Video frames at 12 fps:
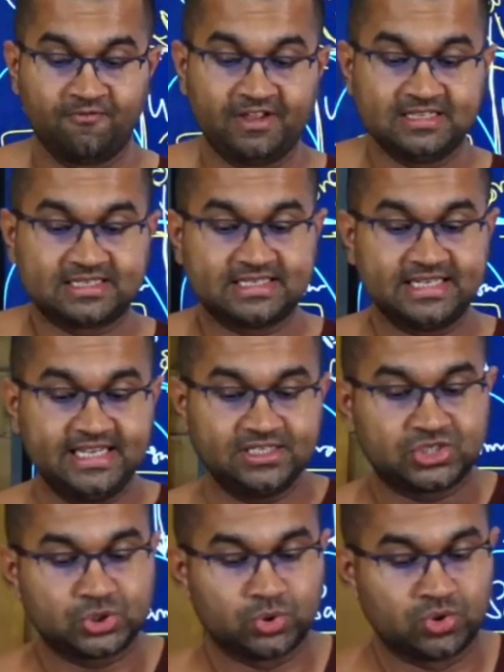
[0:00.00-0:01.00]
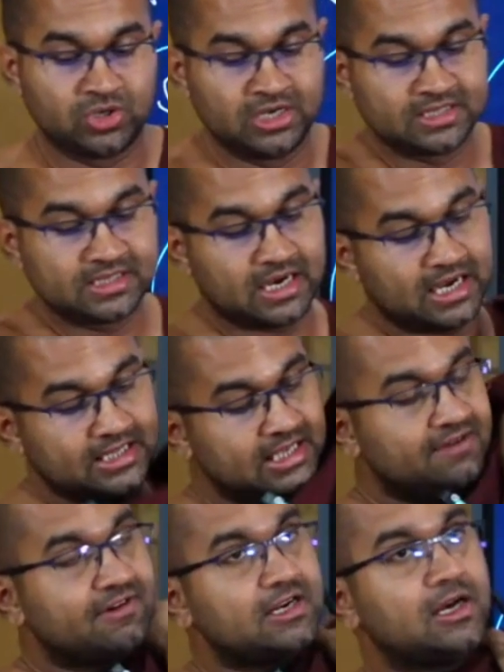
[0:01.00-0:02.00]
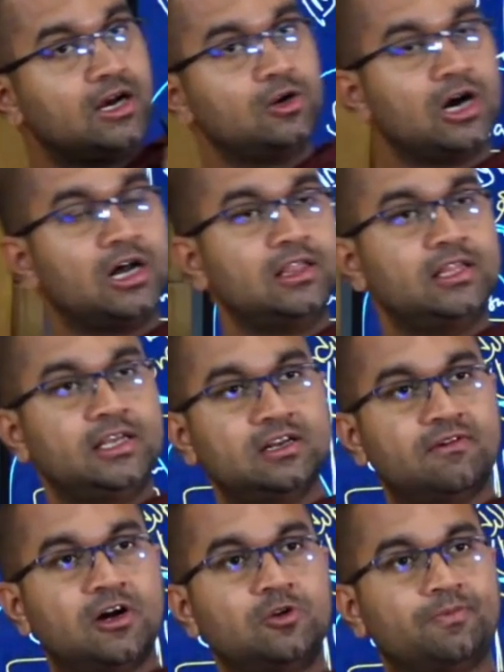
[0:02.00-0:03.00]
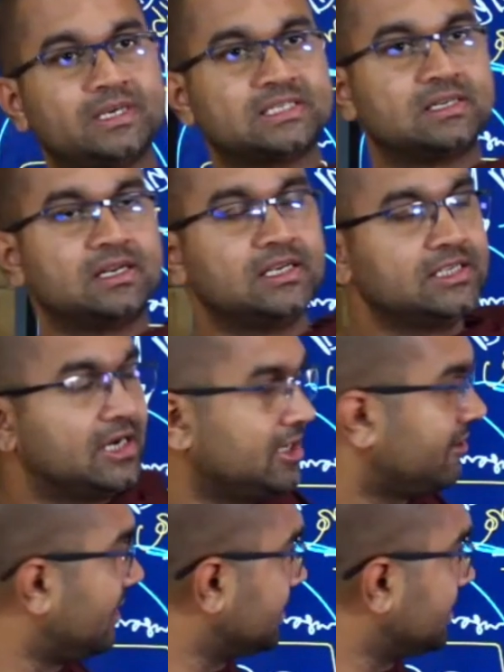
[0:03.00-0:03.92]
When seen so, the ādīnava-anupassana jnana